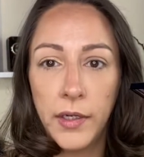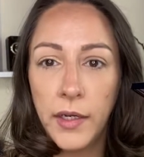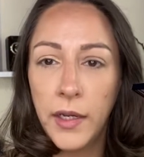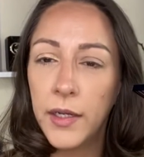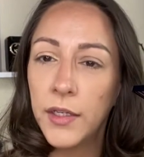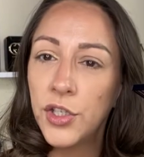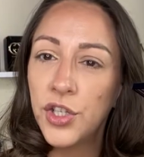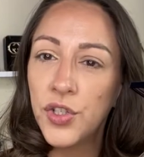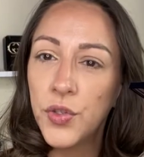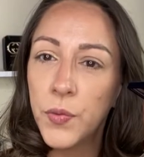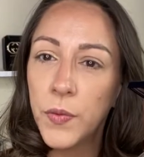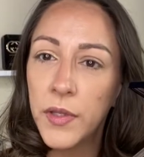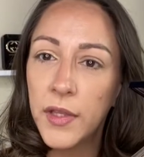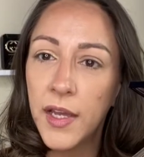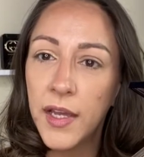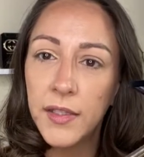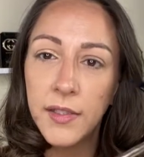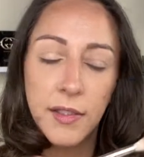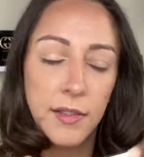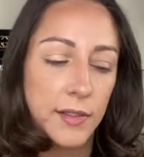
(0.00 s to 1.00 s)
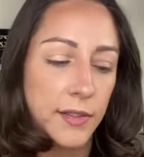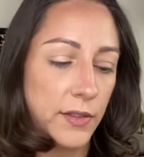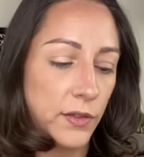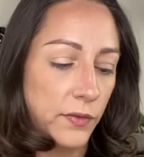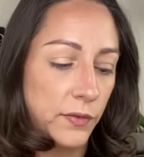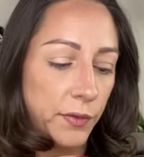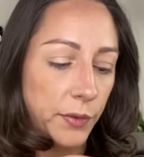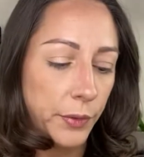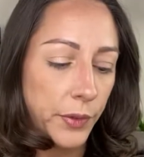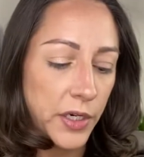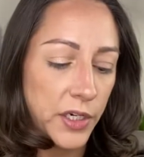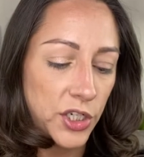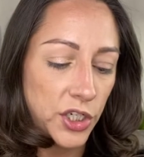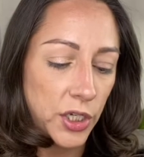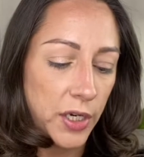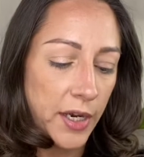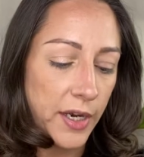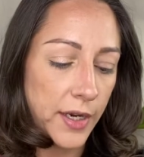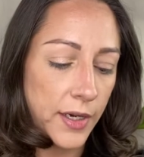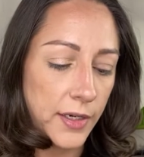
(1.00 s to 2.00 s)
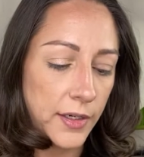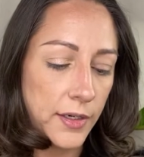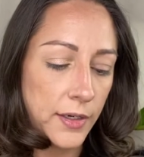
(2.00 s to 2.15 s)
and just with that silvery shade,